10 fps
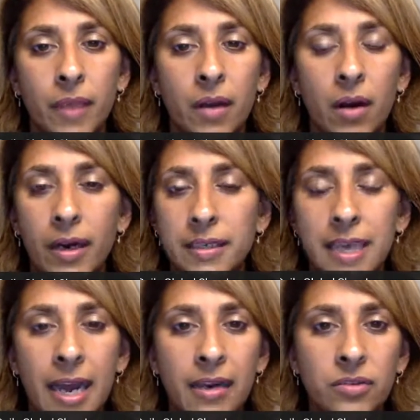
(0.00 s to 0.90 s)
heart
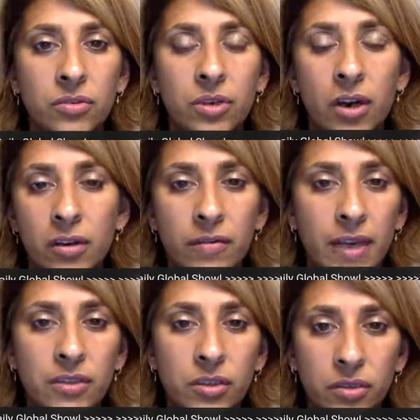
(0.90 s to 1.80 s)
attacks or
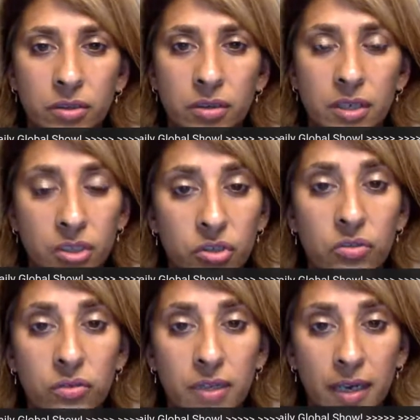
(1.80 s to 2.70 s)
cardiovascular
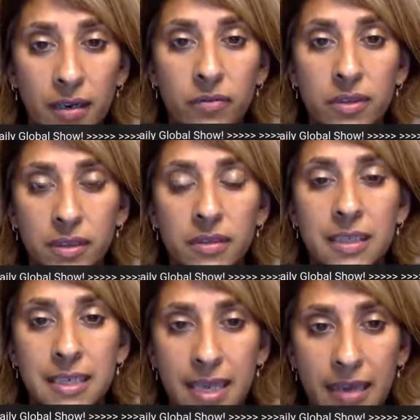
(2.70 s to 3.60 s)
issues that can result
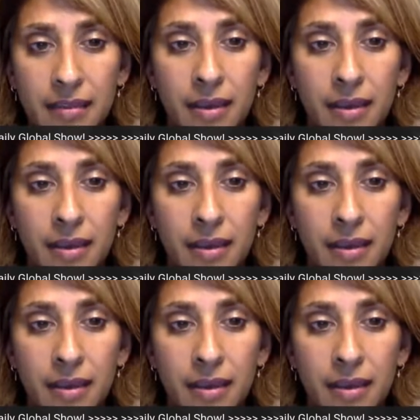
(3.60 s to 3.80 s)
in death.